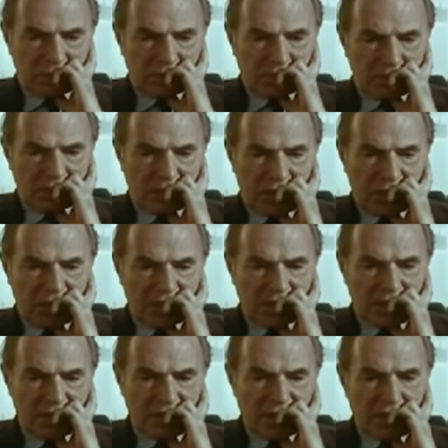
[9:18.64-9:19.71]
colony,
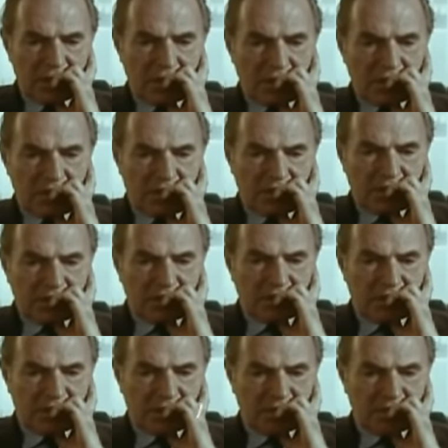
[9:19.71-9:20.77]
which
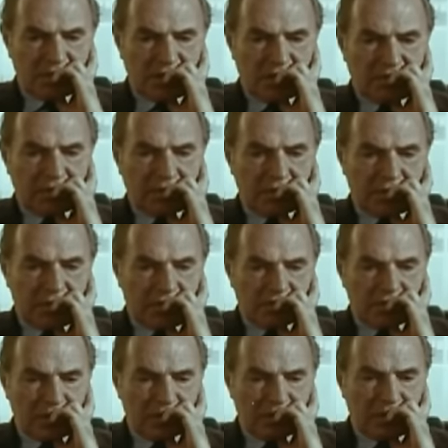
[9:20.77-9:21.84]
um, Evelyn Waugh
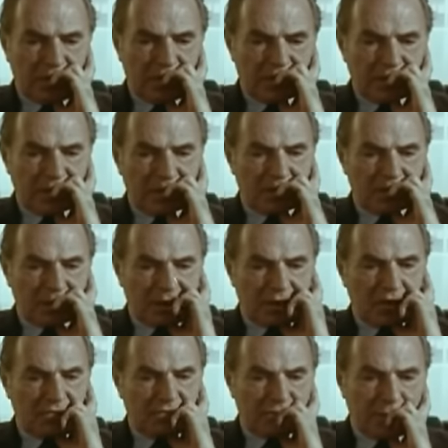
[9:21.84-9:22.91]
wrote about in The
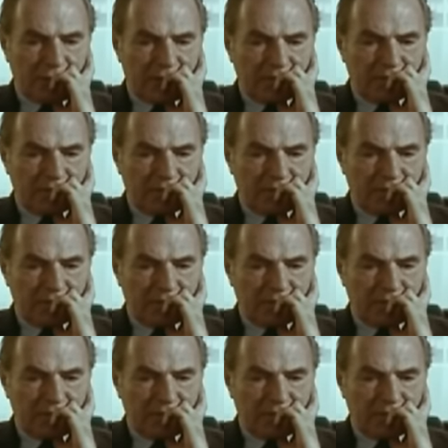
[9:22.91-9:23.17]
Loved One,